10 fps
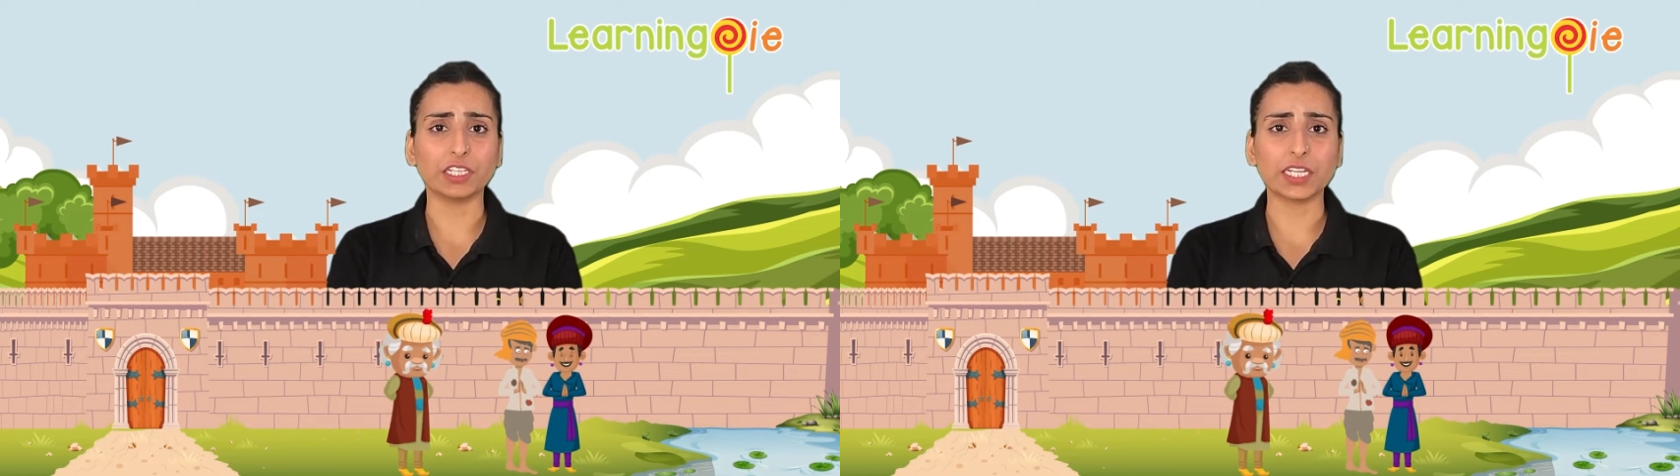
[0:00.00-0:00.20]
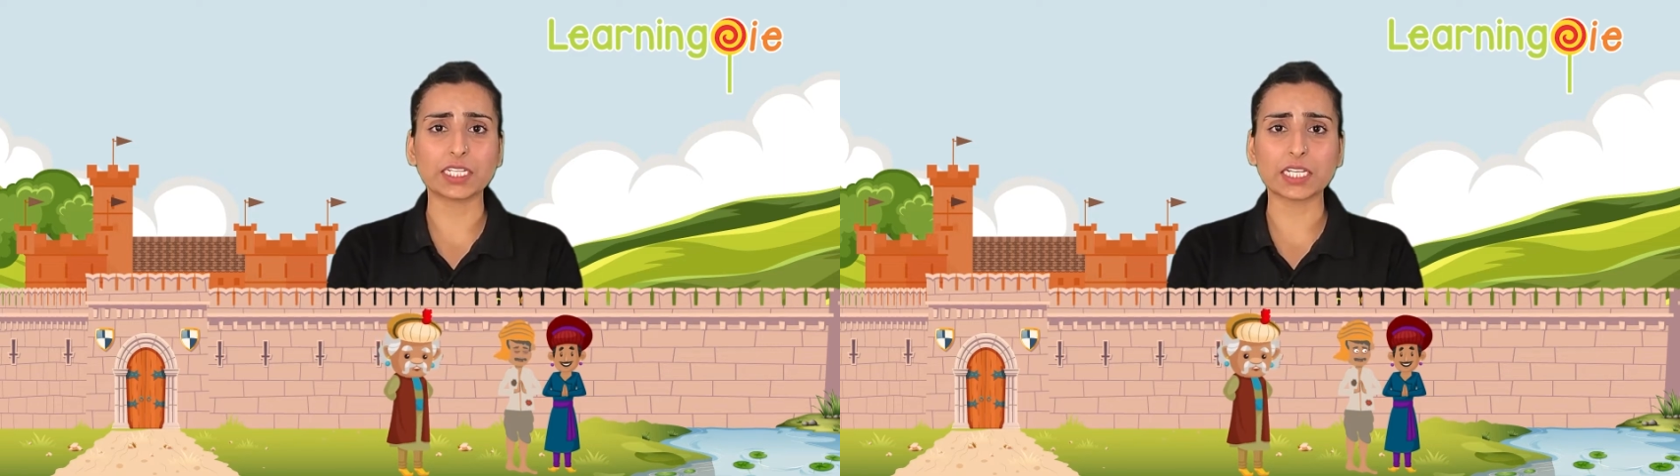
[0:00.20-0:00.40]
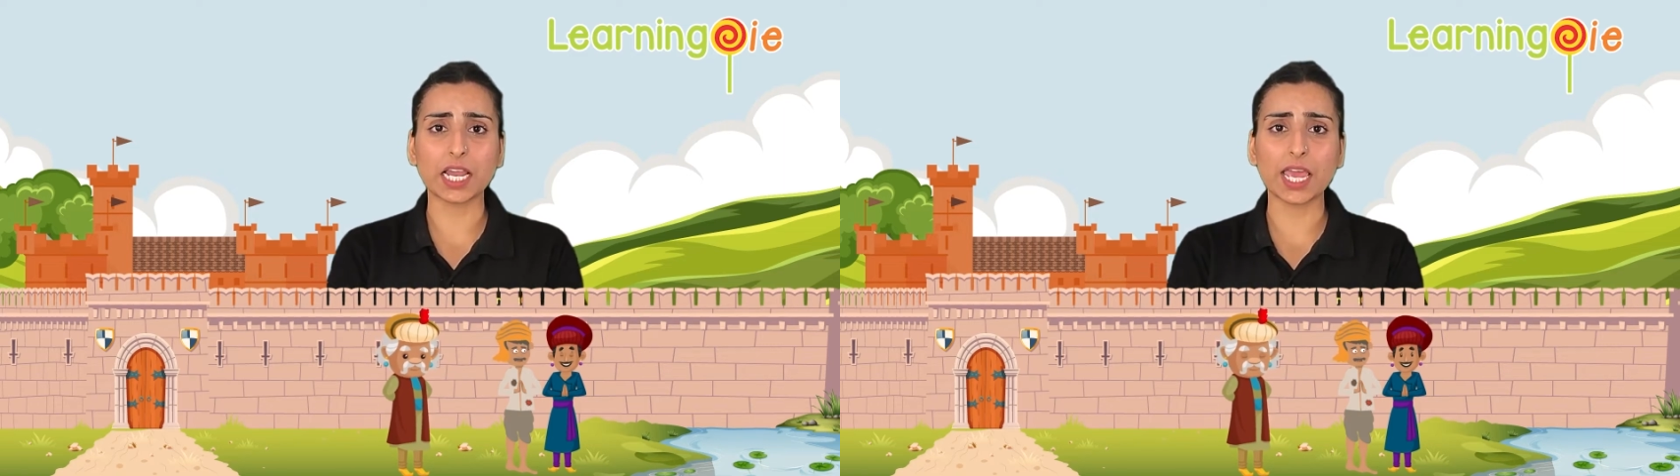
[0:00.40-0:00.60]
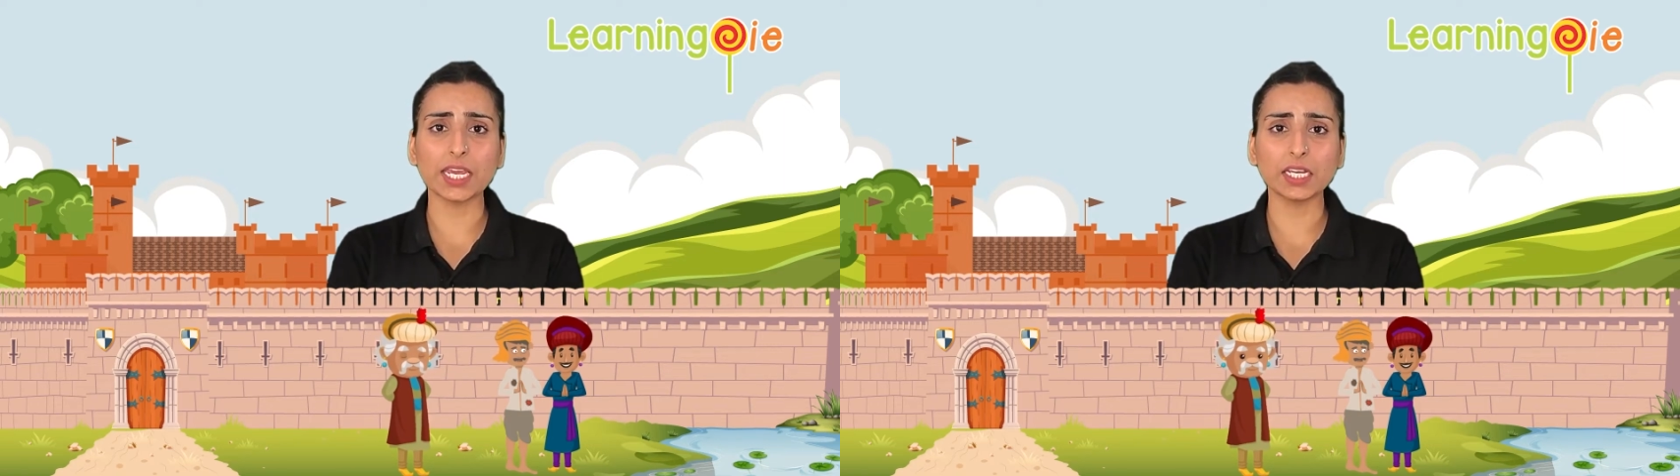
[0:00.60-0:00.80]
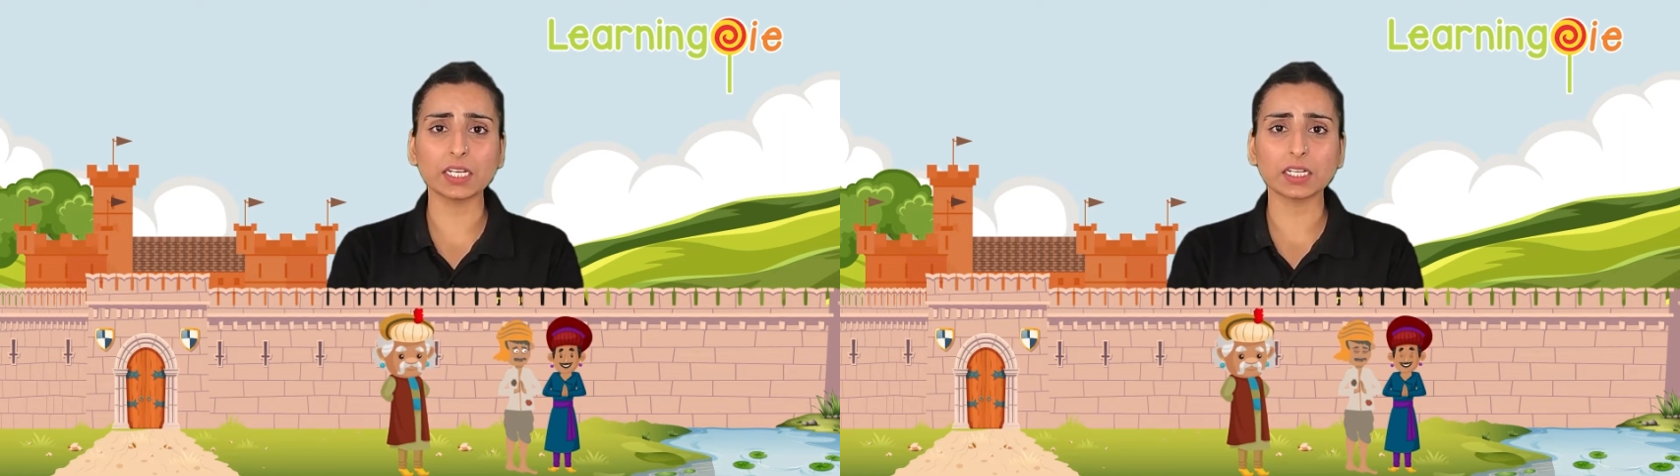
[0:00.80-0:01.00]
in this
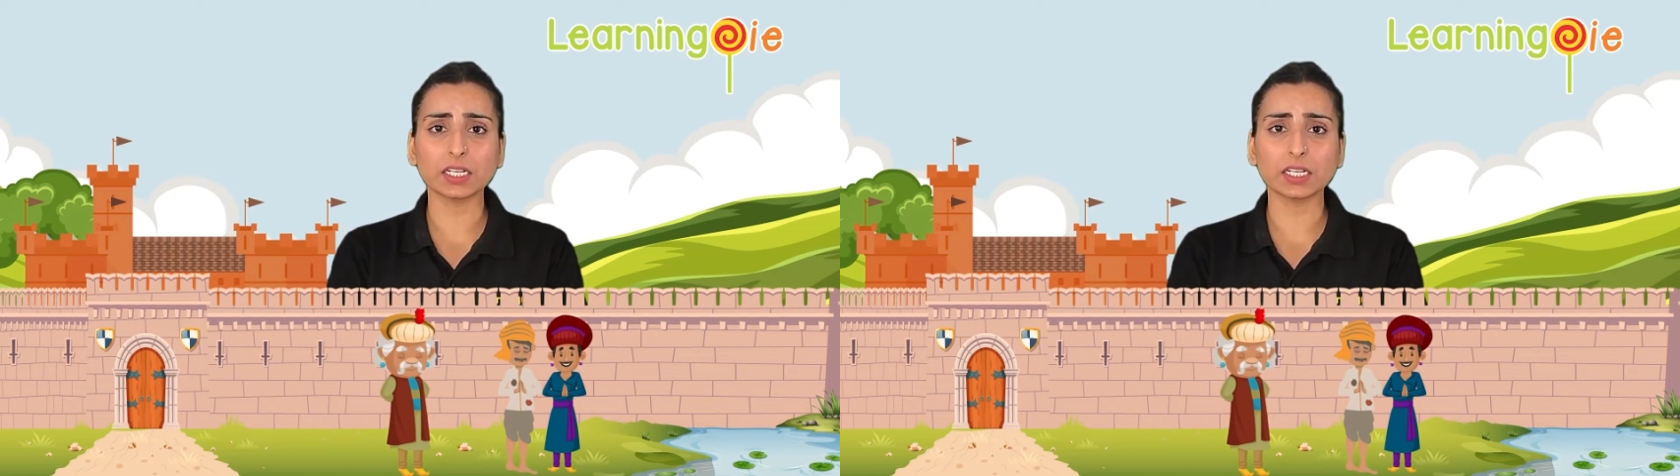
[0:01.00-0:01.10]
lake?